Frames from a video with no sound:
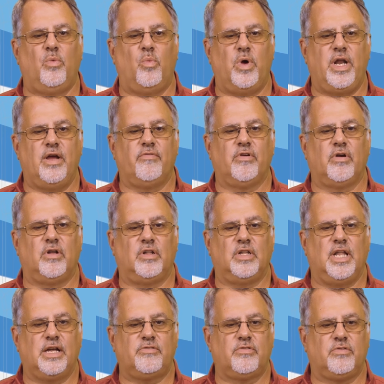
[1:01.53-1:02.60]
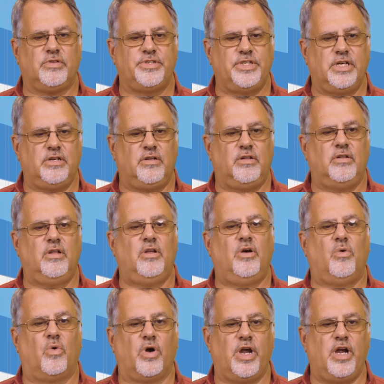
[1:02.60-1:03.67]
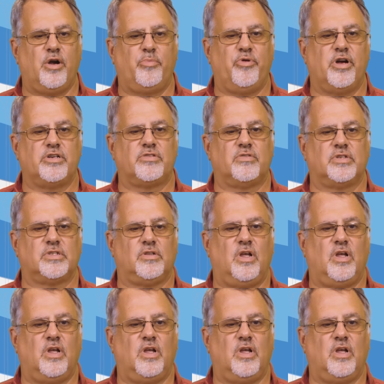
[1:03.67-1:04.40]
whenever electrical signal or air pressure is